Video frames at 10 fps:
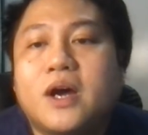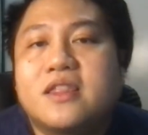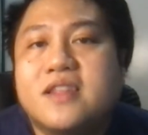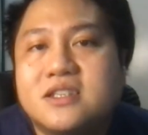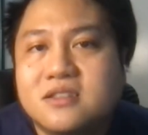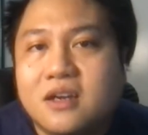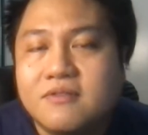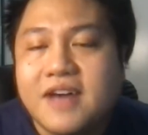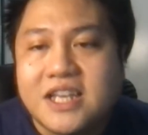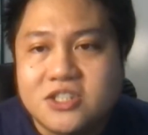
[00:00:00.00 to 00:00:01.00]
we want
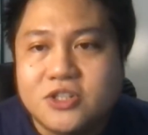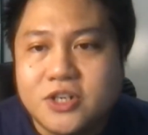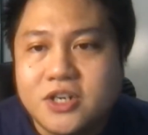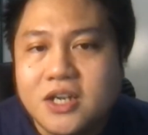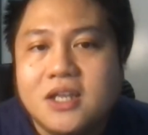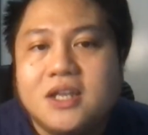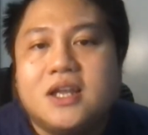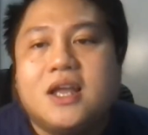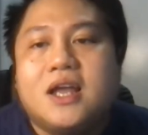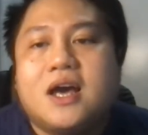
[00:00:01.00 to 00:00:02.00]
things done faster.
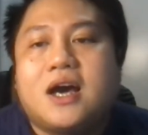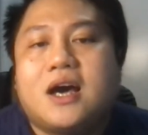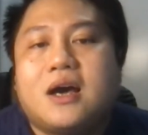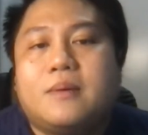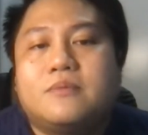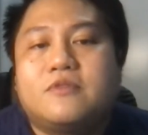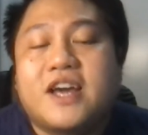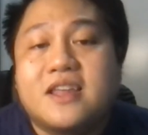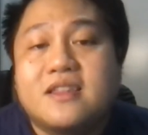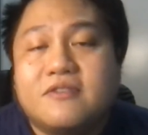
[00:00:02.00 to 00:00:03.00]

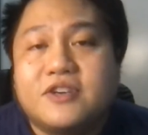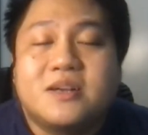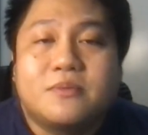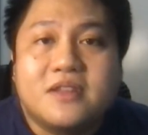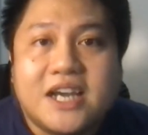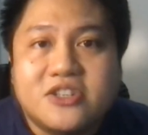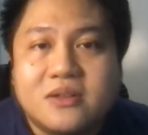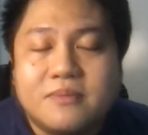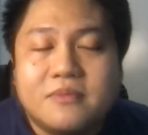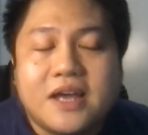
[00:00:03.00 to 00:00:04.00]
Via the, for example,
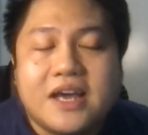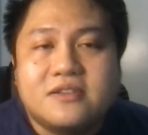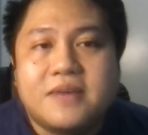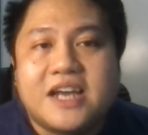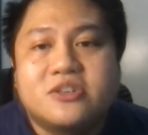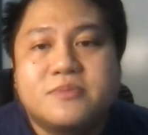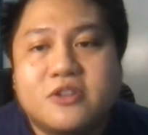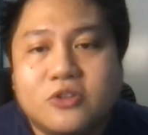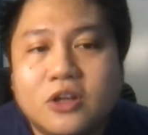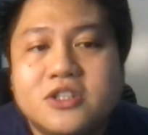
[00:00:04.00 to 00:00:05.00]
the
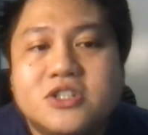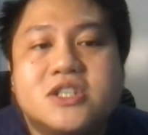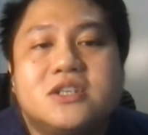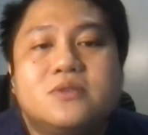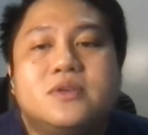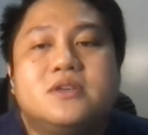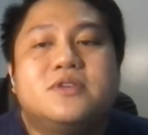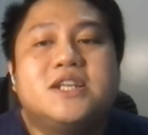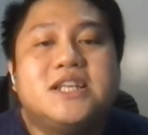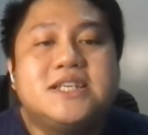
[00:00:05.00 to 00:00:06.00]
agile methodology,
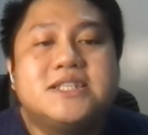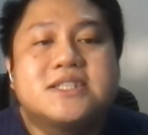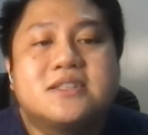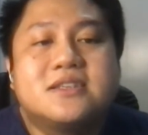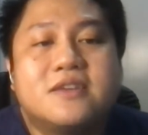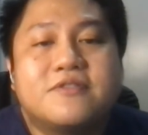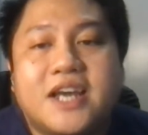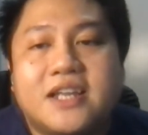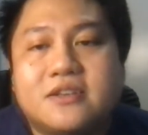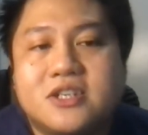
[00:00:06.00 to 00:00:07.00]
we release
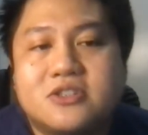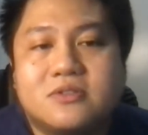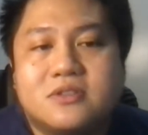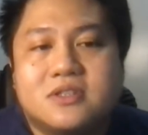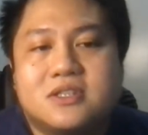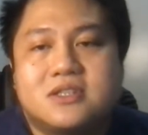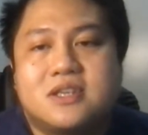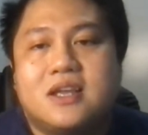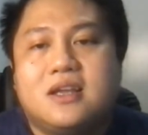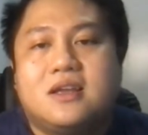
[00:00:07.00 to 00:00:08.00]
the different
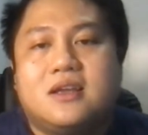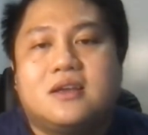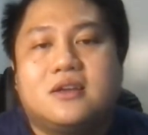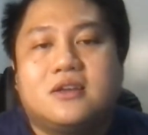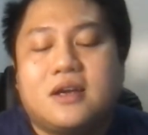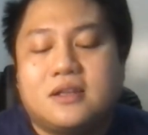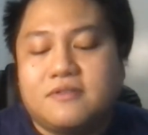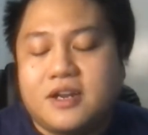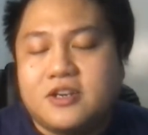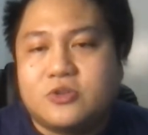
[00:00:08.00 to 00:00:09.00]
iterations
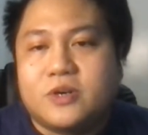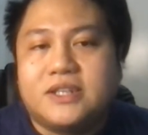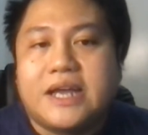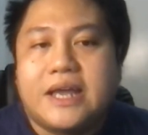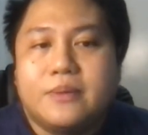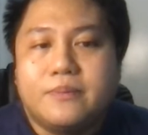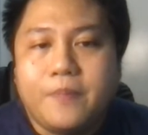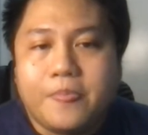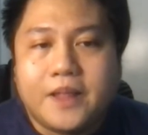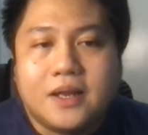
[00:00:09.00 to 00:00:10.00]
at a very short
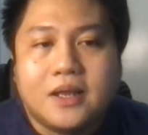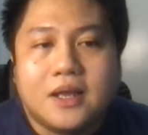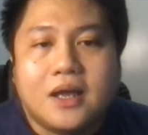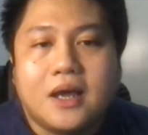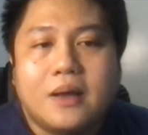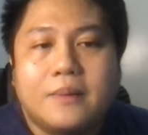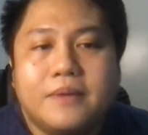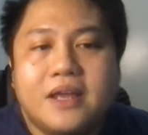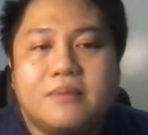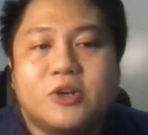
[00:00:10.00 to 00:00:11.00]
time.
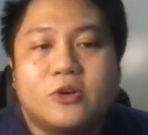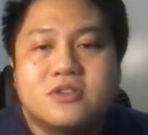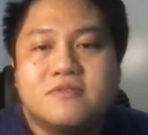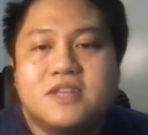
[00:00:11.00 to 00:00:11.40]
And